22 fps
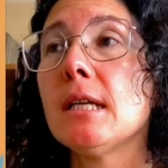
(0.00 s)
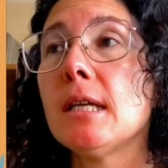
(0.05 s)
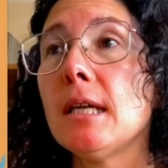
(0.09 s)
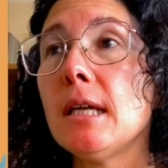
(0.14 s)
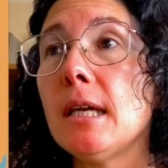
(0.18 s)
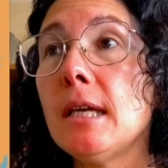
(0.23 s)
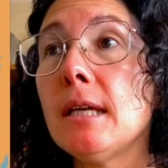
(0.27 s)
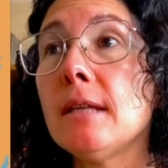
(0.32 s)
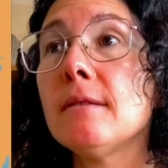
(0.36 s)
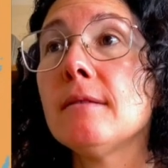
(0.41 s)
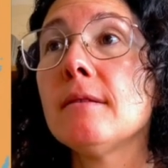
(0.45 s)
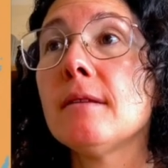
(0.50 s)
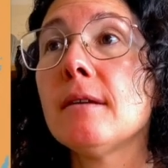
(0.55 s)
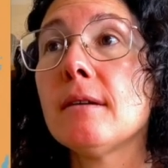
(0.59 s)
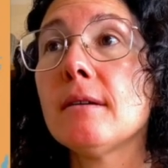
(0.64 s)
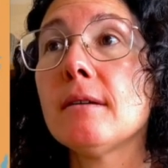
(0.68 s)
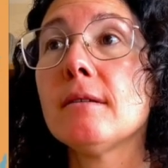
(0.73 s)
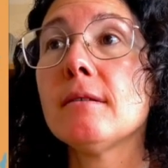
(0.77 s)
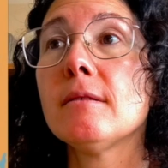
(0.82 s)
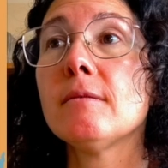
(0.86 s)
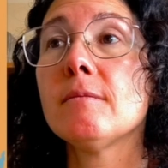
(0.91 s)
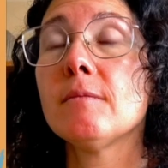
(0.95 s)
in
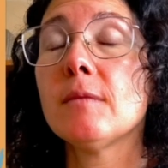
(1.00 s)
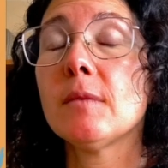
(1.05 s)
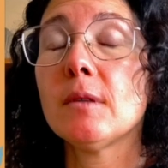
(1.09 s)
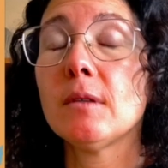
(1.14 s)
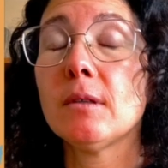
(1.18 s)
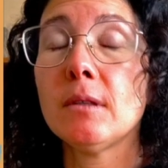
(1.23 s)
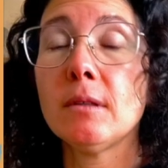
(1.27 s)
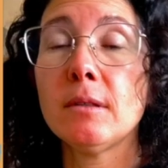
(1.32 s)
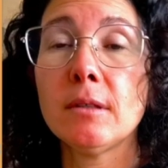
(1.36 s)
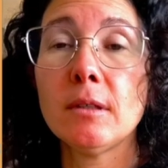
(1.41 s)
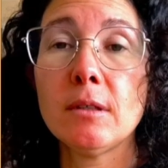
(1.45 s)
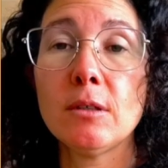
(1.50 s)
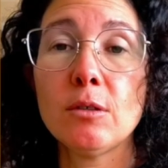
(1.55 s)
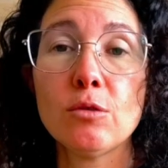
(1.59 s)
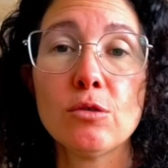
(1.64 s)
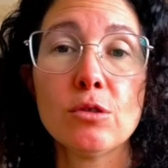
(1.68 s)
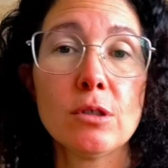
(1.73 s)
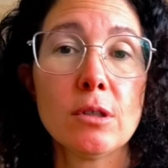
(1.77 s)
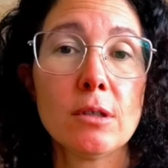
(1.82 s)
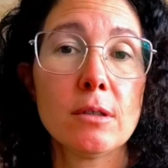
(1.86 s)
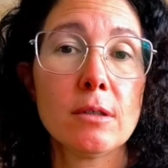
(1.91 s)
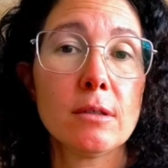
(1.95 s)
the
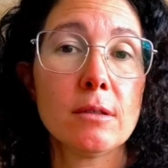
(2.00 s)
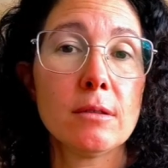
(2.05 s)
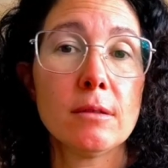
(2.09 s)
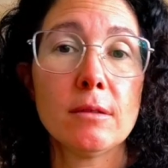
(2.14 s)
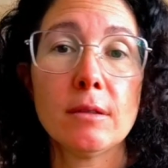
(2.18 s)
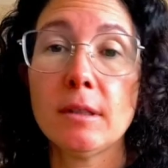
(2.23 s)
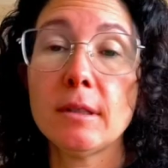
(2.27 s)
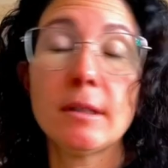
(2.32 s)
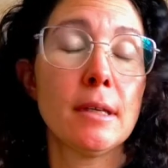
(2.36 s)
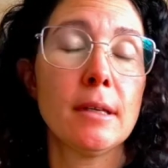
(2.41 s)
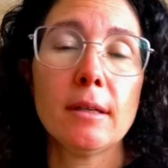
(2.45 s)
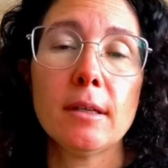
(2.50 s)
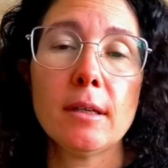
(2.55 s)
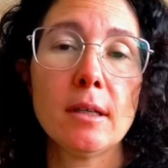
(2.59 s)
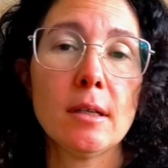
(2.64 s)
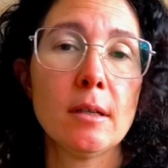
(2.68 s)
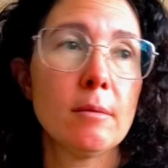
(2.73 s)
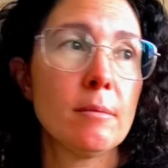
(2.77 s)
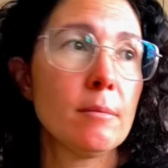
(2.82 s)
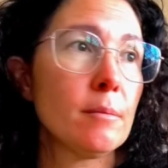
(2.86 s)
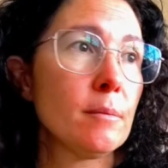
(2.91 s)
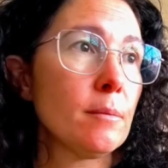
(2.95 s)
user in
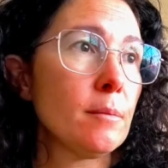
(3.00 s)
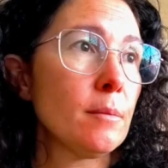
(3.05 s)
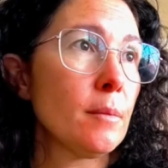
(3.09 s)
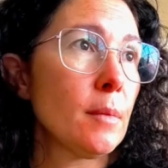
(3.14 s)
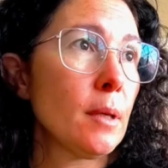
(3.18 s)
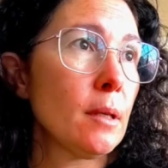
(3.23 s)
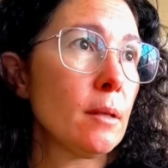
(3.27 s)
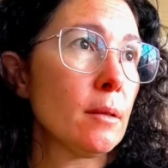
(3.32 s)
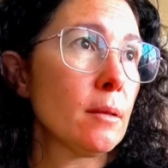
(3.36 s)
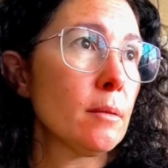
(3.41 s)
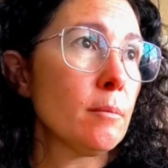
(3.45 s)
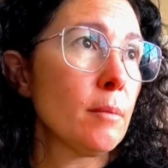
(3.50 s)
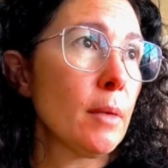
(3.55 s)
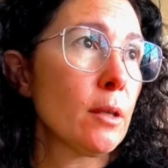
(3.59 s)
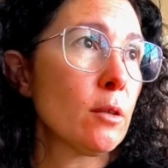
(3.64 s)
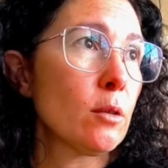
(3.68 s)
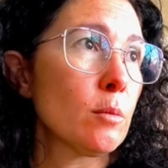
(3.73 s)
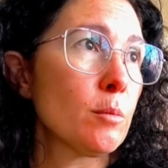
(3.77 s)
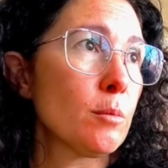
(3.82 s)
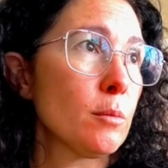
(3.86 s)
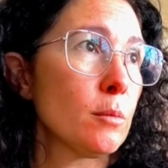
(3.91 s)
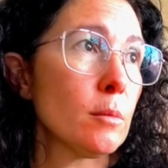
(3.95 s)
the
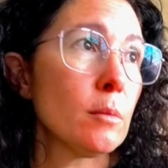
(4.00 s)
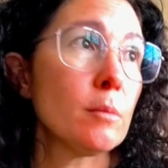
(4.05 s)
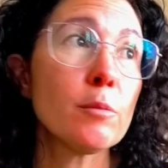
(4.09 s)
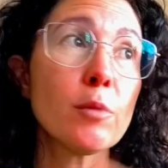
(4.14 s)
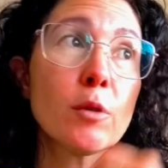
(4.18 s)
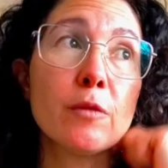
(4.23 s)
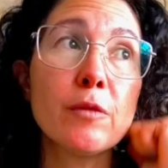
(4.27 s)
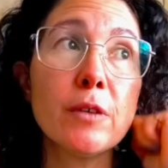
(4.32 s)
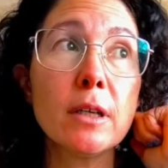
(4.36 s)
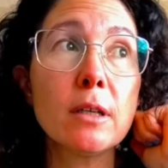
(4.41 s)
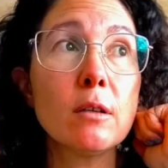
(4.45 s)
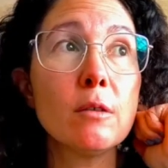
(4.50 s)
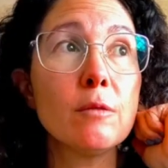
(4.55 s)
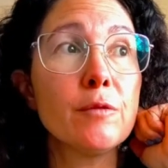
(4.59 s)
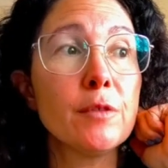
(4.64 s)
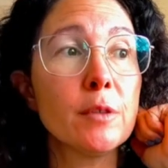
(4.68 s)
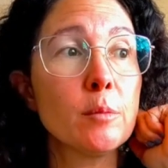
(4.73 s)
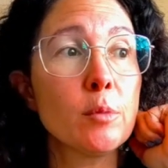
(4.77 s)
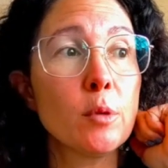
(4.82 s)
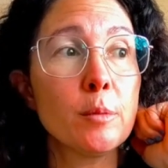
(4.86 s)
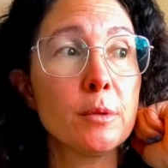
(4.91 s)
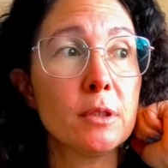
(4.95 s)
micro profile
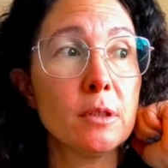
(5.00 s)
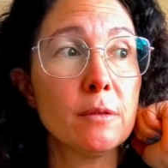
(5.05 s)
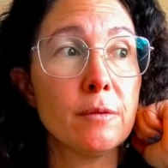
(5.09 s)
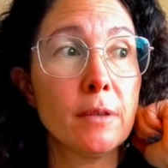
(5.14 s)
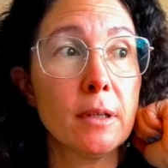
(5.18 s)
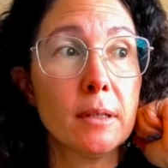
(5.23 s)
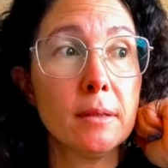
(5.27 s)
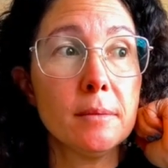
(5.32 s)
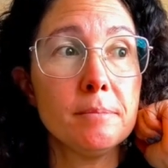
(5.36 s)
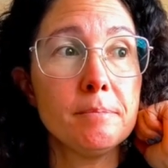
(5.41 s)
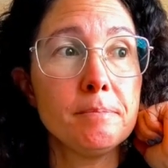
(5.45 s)
config property file.